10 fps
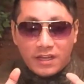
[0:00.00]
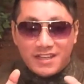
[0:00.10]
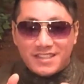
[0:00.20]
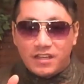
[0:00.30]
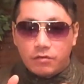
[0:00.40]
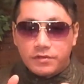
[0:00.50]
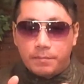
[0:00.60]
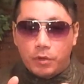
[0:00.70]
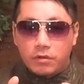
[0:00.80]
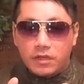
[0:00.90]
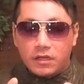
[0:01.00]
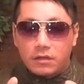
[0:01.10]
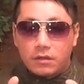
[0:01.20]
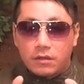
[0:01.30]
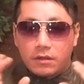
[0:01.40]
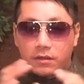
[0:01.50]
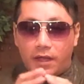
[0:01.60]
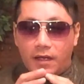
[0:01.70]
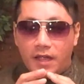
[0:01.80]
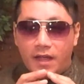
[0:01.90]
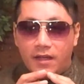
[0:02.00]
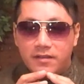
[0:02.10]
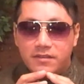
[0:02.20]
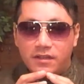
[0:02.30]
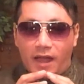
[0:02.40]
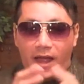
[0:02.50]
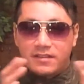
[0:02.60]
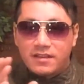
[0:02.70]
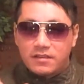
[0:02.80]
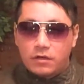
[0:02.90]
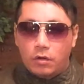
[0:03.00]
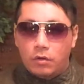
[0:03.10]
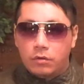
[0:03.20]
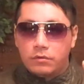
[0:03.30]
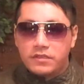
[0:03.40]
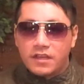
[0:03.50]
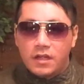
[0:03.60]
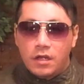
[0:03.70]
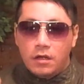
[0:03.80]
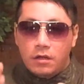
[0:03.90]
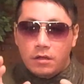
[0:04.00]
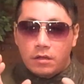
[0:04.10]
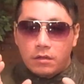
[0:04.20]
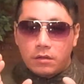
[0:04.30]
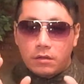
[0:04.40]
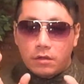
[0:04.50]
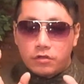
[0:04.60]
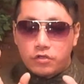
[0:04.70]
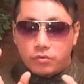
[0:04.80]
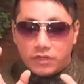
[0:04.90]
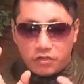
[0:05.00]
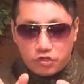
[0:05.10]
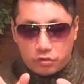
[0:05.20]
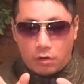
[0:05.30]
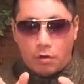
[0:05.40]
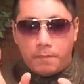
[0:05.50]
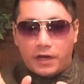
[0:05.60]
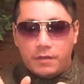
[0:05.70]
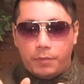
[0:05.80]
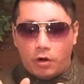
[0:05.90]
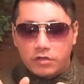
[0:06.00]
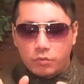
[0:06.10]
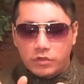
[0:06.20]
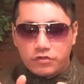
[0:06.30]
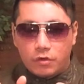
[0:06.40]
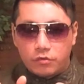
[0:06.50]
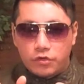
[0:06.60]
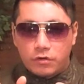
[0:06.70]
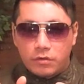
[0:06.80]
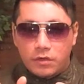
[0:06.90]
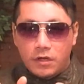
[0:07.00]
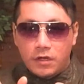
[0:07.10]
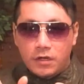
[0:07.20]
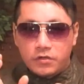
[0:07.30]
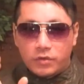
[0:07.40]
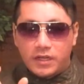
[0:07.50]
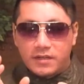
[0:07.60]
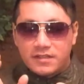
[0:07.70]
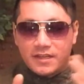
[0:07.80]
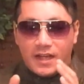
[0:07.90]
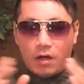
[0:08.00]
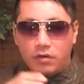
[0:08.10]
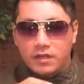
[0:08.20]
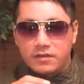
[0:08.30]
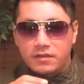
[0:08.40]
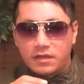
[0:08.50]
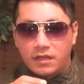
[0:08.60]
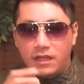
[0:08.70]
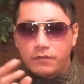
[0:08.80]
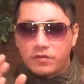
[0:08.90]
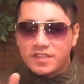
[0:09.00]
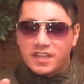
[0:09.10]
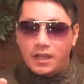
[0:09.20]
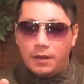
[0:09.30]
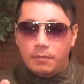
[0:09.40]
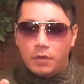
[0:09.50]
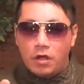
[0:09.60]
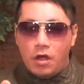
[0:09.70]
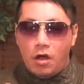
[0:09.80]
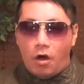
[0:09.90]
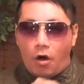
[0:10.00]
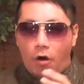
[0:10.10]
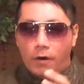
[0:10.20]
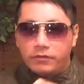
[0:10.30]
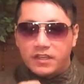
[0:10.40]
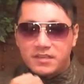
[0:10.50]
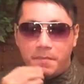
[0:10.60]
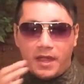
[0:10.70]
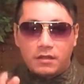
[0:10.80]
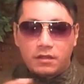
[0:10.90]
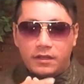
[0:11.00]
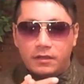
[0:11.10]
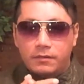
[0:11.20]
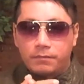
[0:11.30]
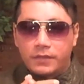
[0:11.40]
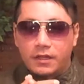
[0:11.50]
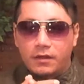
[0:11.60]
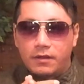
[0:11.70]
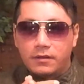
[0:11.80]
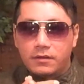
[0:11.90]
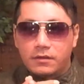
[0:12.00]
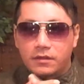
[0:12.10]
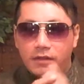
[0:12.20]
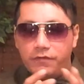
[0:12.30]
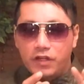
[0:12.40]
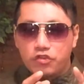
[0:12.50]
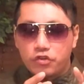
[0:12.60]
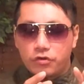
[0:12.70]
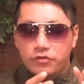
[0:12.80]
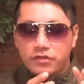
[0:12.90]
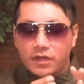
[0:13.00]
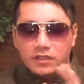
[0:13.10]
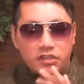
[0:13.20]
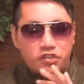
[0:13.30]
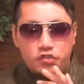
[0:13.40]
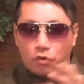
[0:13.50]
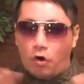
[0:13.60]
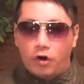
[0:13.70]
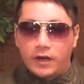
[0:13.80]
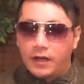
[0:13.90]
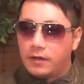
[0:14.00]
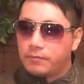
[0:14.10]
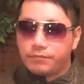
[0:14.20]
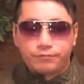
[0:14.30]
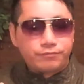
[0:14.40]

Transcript: He steals the book that has the access codes to control Bucky Barnes and Winter Soldier so he can seek out his evil scheme on dismantling the Avengers and destroying